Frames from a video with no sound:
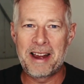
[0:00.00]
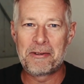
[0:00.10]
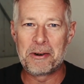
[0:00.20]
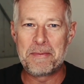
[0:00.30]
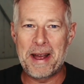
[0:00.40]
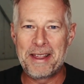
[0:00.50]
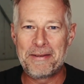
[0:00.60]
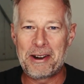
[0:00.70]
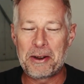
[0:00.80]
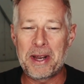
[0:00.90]
everyone about it
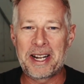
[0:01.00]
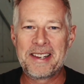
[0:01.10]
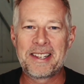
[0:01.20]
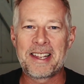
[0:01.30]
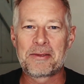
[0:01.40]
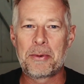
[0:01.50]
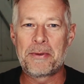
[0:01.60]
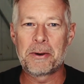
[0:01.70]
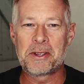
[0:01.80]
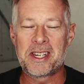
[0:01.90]
very quickly. So that's what
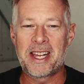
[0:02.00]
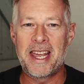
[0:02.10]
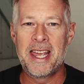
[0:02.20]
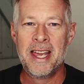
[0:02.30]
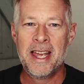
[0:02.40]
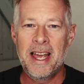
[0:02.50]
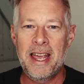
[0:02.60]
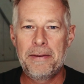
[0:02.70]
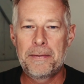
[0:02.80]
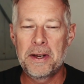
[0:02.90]
we've got today.
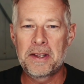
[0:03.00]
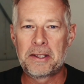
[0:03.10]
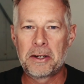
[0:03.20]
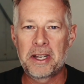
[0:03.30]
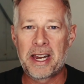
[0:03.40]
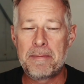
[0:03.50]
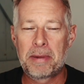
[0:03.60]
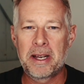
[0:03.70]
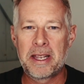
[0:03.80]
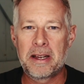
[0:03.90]
A first look at a
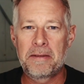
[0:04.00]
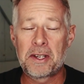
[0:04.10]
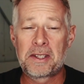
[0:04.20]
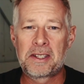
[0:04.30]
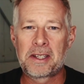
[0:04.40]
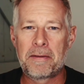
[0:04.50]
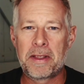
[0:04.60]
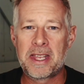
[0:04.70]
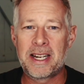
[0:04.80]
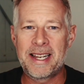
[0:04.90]
plugin that I've just
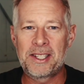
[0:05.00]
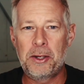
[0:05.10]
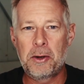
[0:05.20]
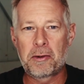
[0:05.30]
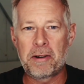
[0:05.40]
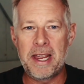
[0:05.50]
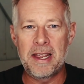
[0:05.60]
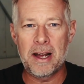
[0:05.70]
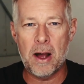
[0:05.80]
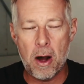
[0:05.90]
discovered that lets you create
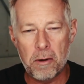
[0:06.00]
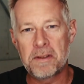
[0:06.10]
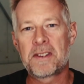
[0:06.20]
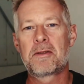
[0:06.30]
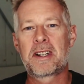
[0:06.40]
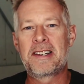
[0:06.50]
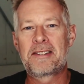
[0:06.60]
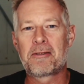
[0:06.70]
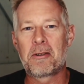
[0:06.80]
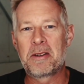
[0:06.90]
horizontally
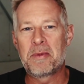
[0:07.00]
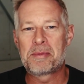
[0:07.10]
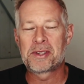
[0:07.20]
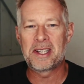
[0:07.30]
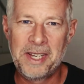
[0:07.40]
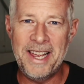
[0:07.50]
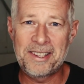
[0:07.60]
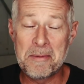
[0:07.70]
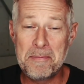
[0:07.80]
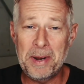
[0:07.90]
scrolling websites. It's
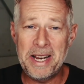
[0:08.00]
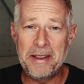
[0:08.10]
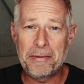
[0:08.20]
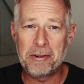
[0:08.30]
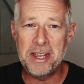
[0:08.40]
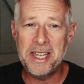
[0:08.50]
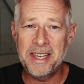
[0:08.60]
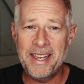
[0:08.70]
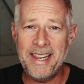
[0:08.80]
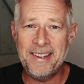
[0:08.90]
completely free,
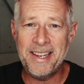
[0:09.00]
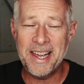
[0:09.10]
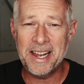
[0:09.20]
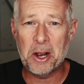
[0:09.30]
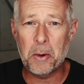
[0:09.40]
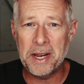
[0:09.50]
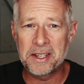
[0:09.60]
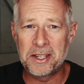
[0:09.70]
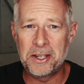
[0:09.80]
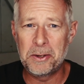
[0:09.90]
easy and quick
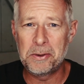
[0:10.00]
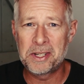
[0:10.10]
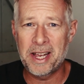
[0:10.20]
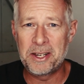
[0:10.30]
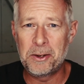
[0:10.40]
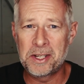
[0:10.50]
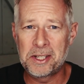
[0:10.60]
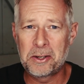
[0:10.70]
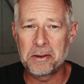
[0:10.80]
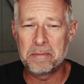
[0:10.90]
to use and
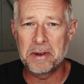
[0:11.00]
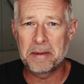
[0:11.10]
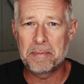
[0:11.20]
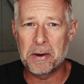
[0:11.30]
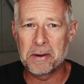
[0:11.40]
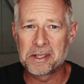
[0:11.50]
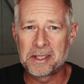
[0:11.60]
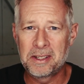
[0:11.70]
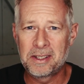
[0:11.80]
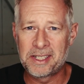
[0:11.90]
uses Gutenberg
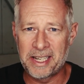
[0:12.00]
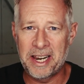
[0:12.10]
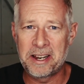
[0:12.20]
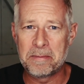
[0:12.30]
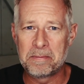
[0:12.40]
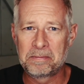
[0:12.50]
blocks to set it up.